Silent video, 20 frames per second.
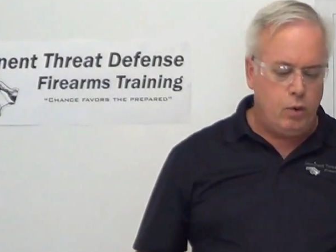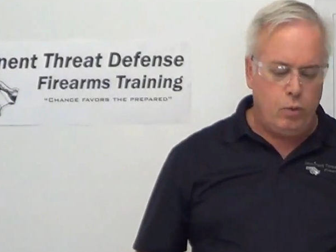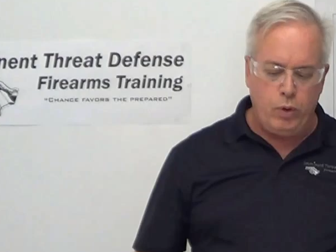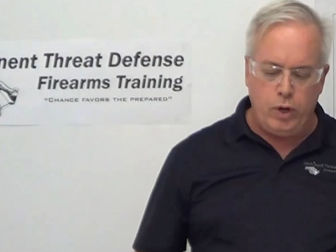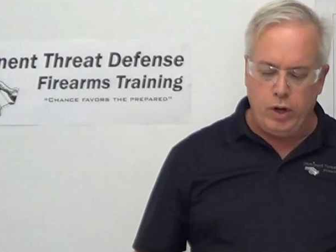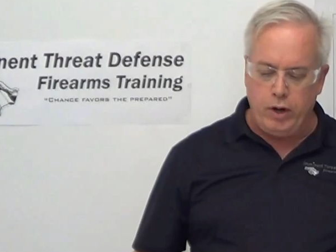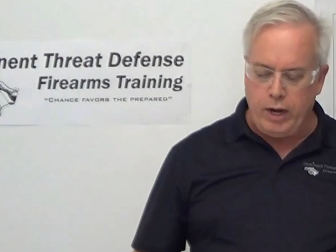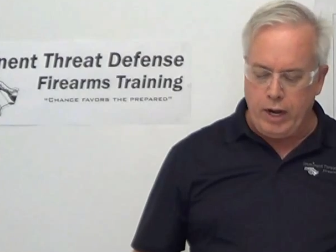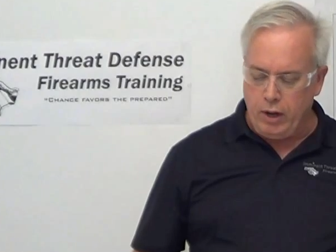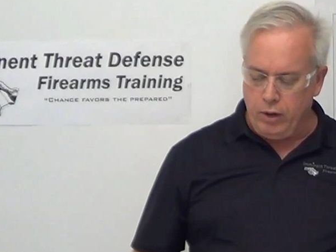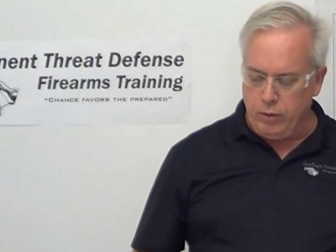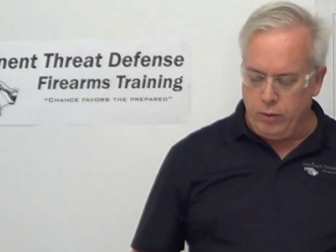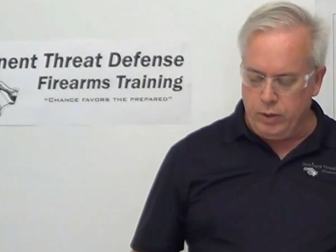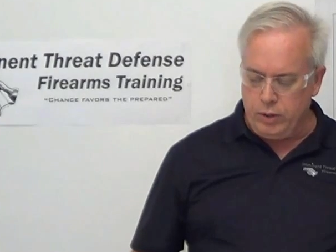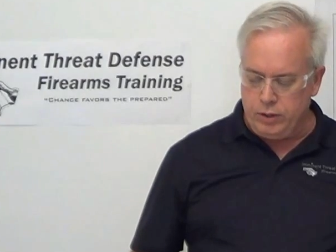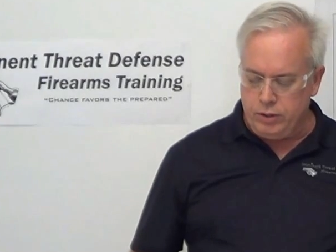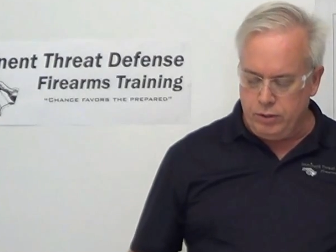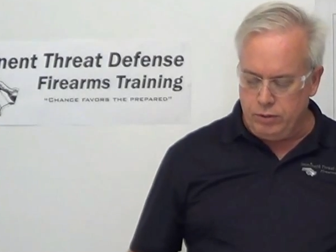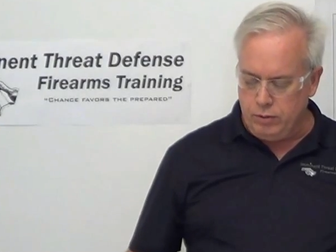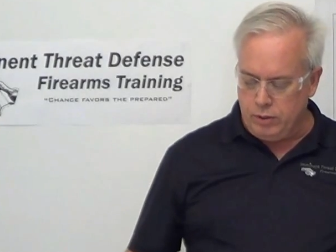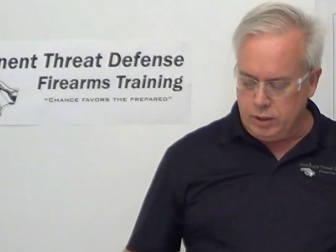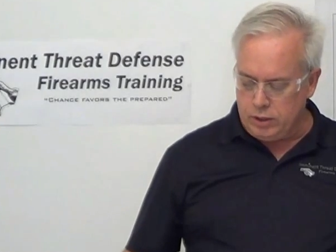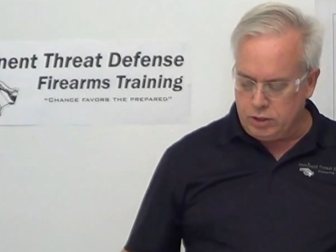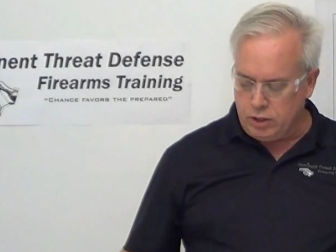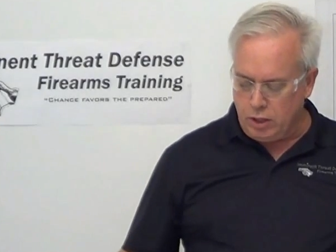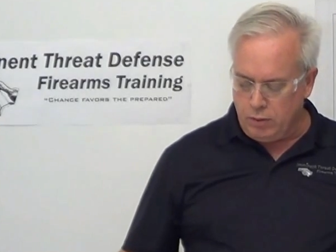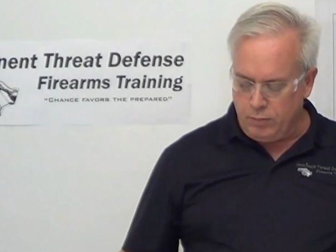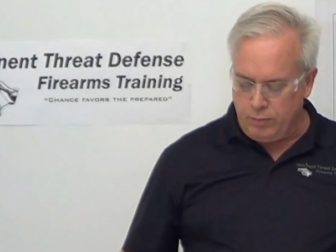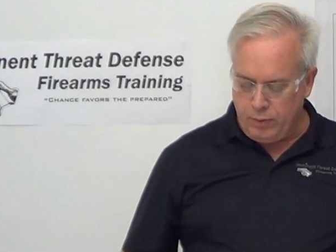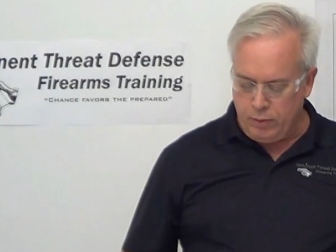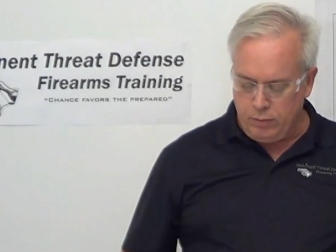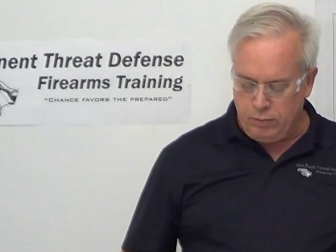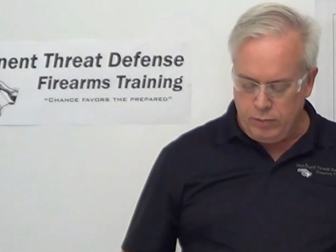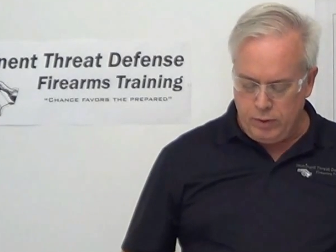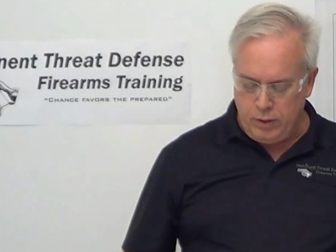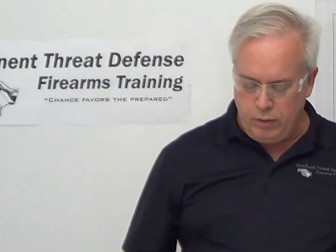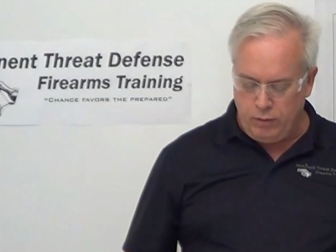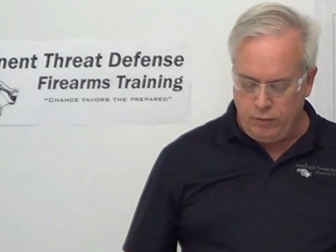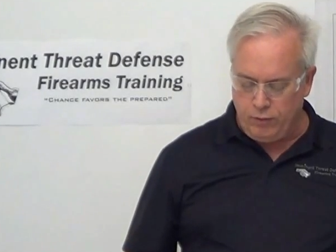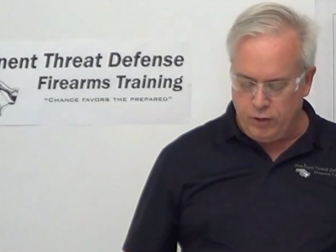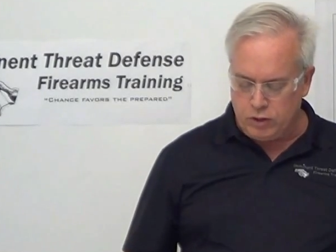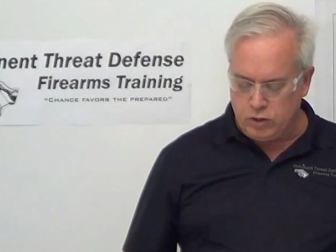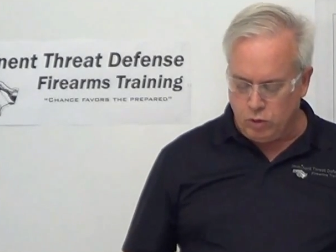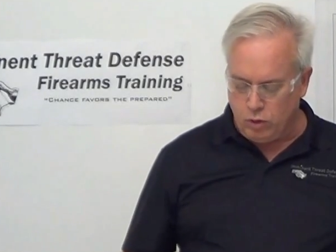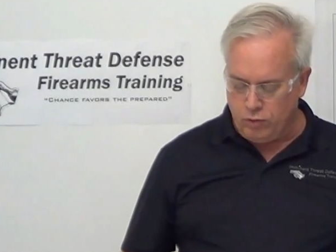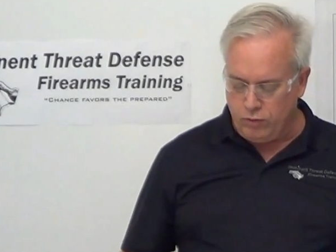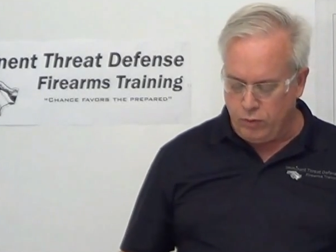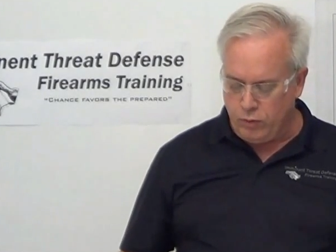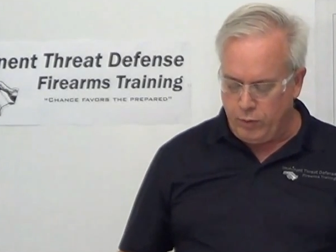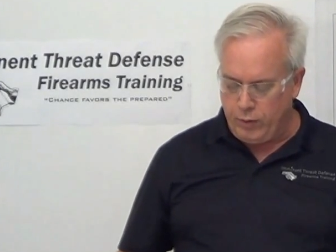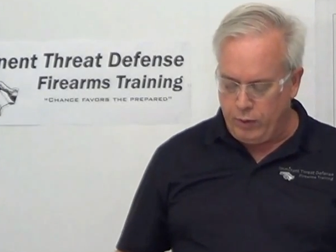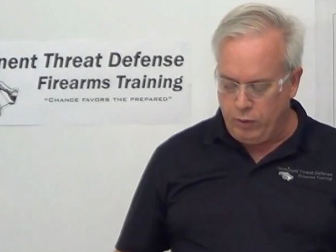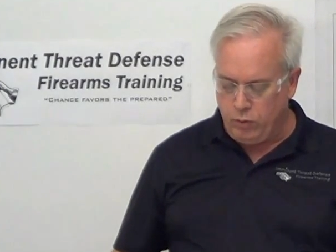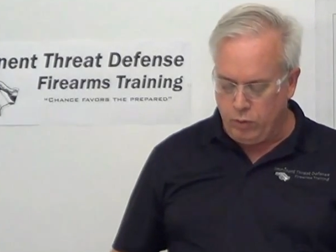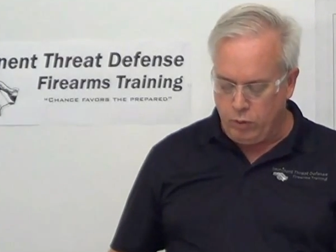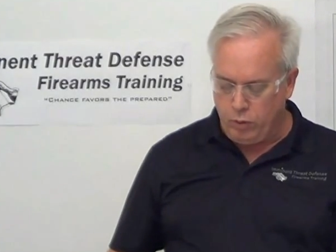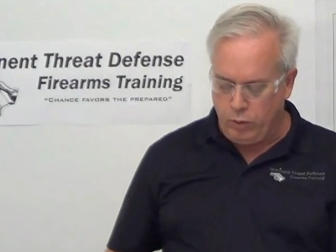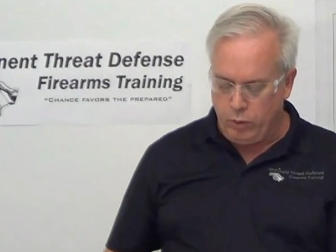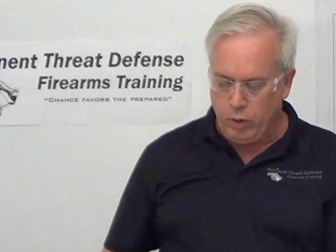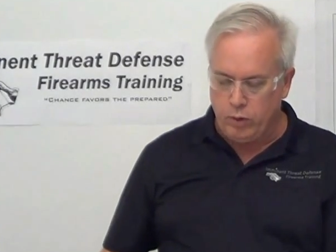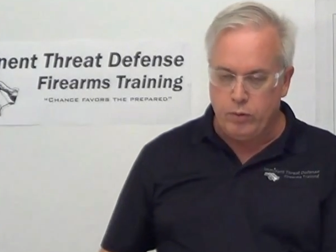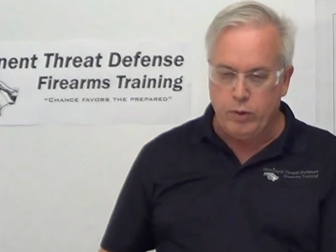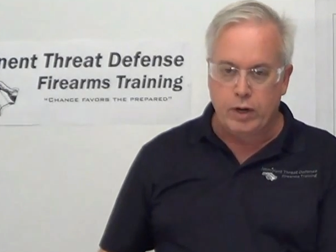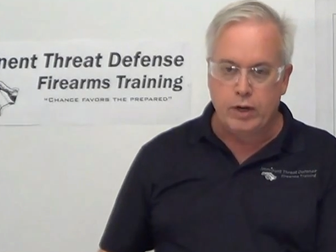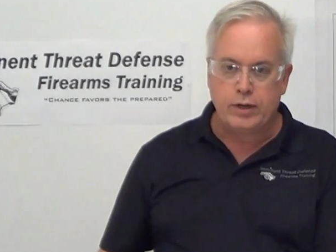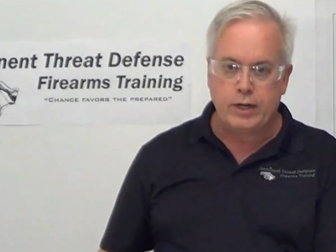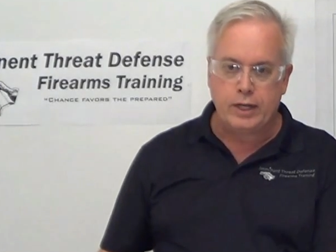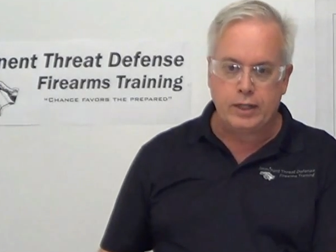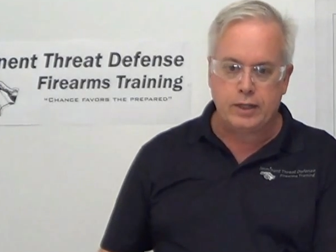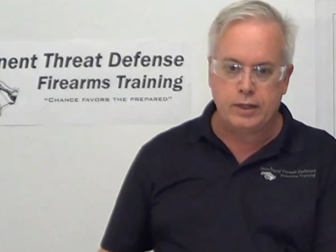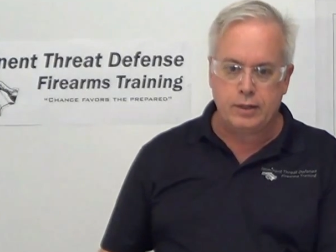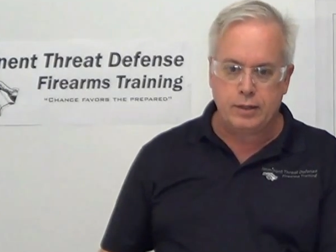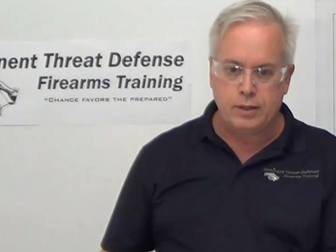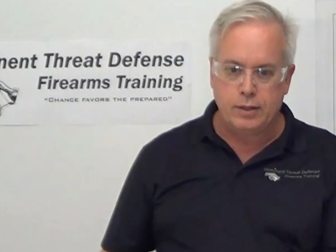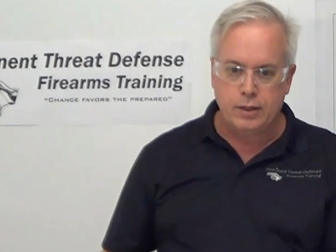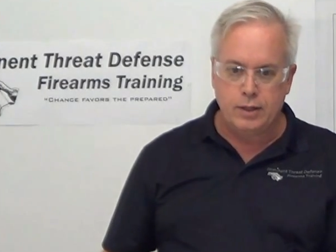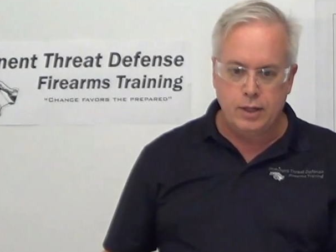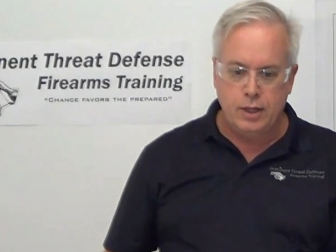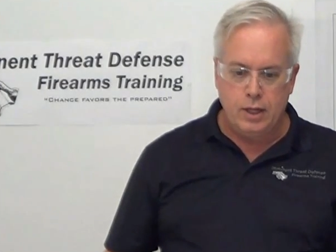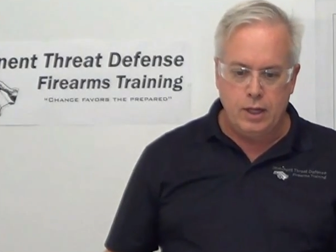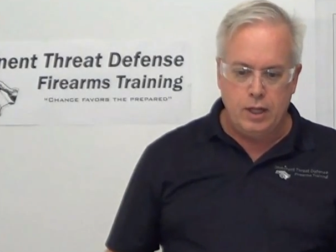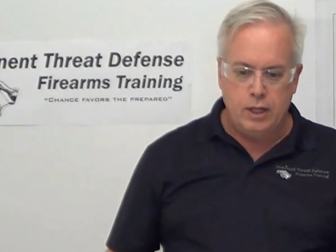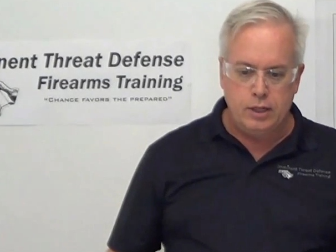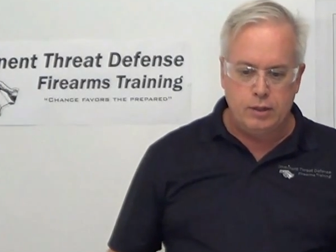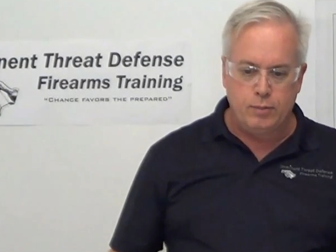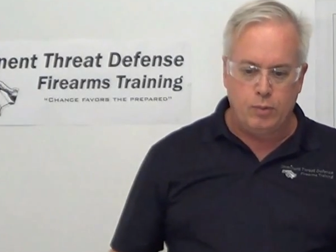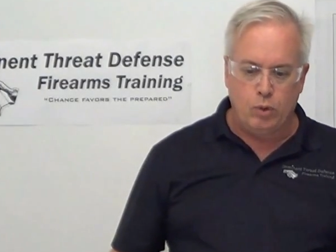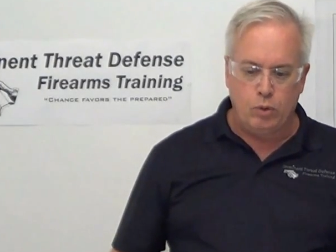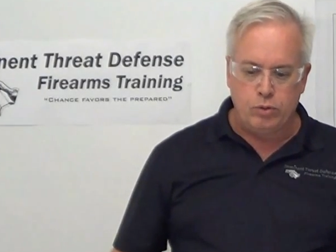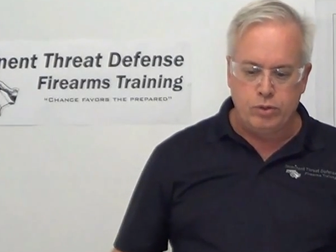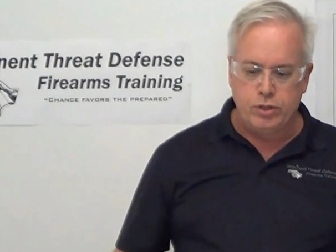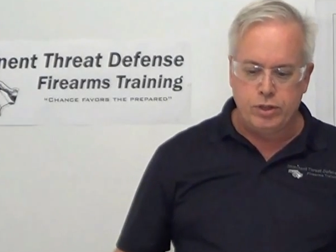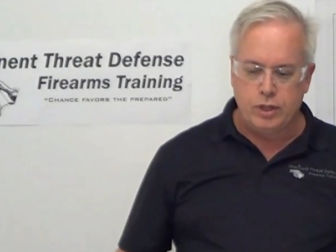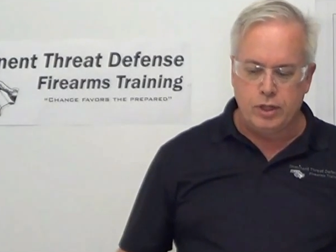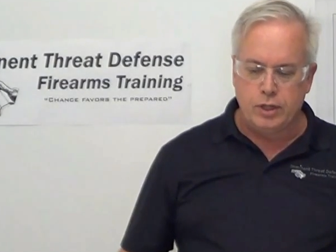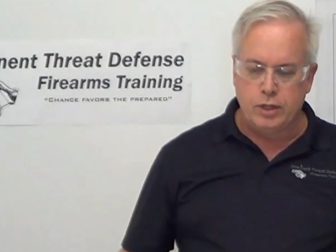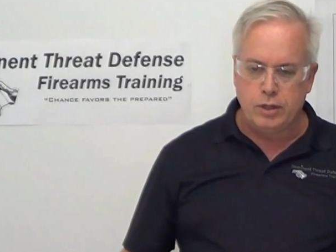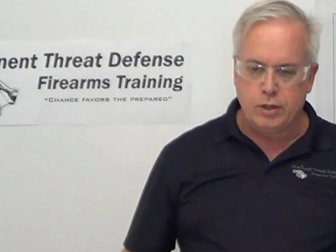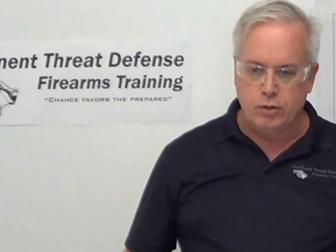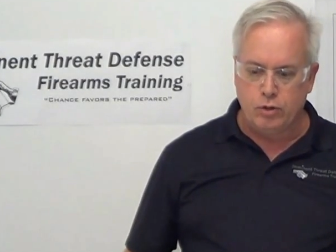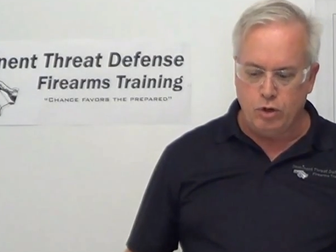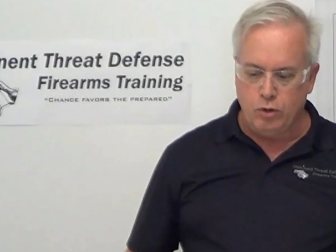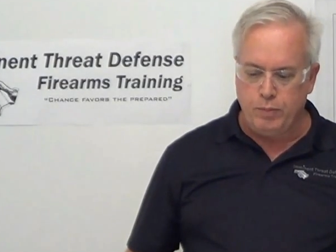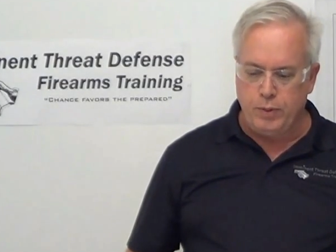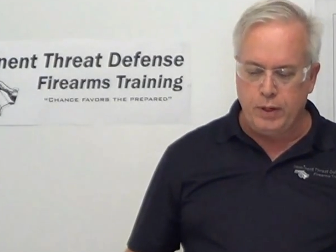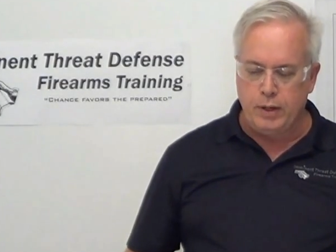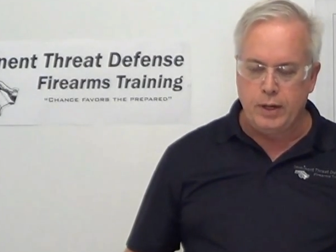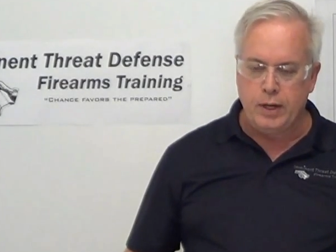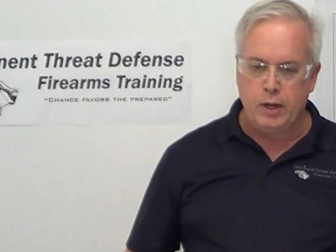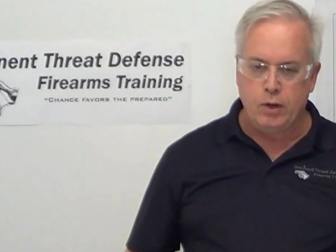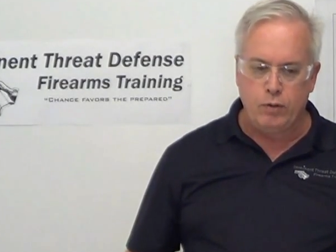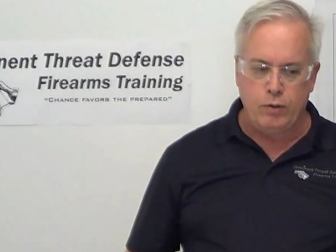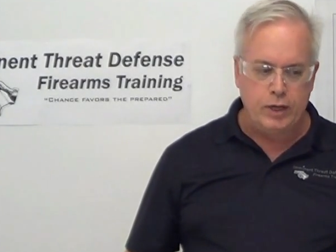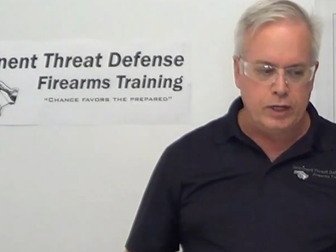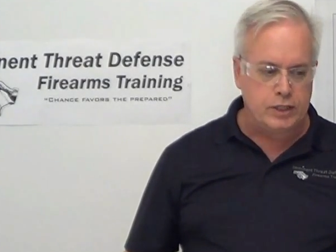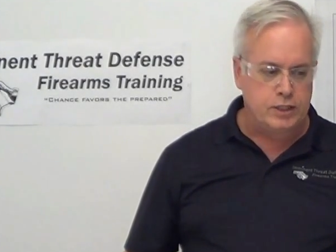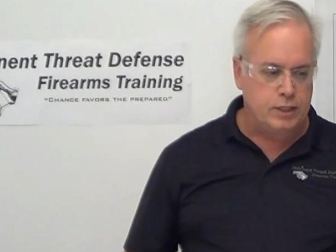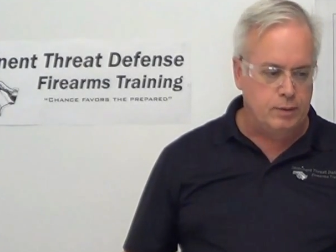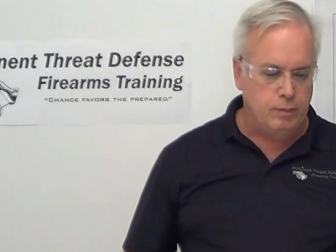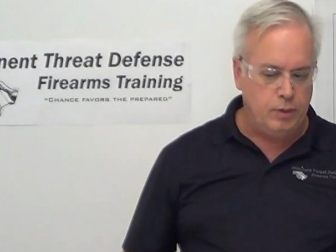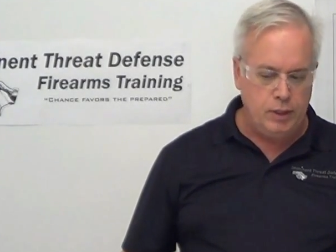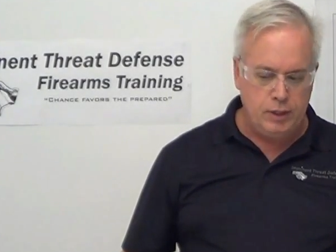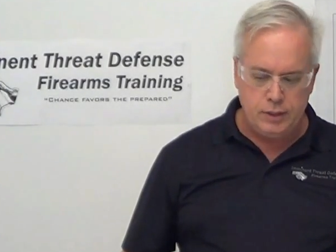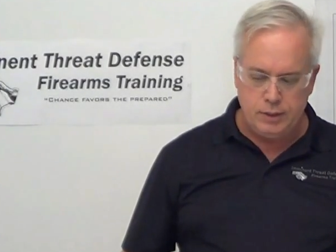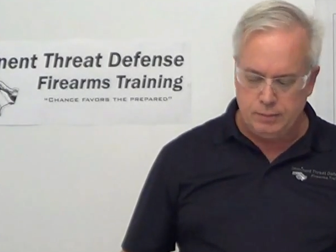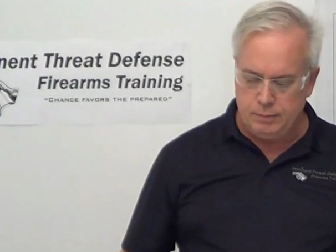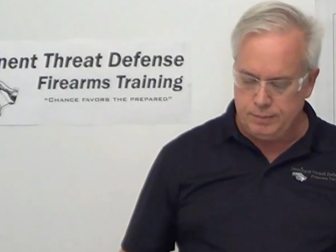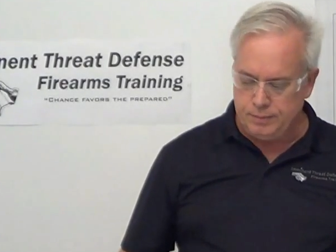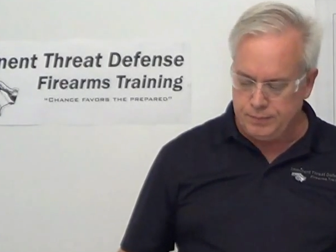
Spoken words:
We are now going to start reverse order from where we were. We're going to take the bolt group and reassemble it.